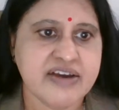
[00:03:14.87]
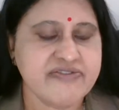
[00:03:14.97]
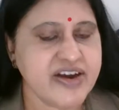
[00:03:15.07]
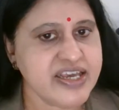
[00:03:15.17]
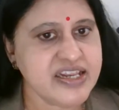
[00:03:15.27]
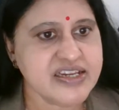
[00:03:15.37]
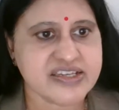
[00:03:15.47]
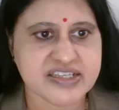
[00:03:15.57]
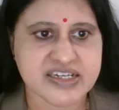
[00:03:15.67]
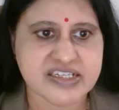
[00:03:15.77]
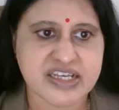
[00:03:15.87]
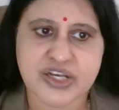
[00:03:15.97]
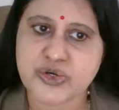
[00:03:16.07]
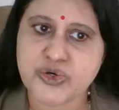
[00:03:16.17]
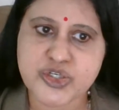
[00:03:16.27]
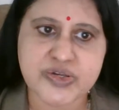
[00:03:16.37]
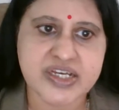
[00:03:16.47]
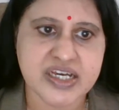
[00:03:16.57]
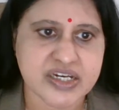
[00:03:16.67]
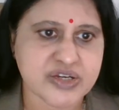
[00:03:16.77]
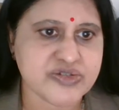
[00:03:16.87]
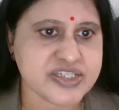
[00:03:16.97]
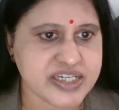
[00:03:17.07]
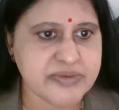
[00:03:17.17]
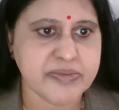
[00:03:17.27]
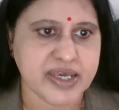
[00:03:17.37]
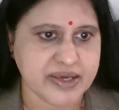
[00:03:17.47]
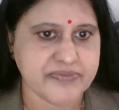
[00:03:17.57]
Final results are usually announced in May.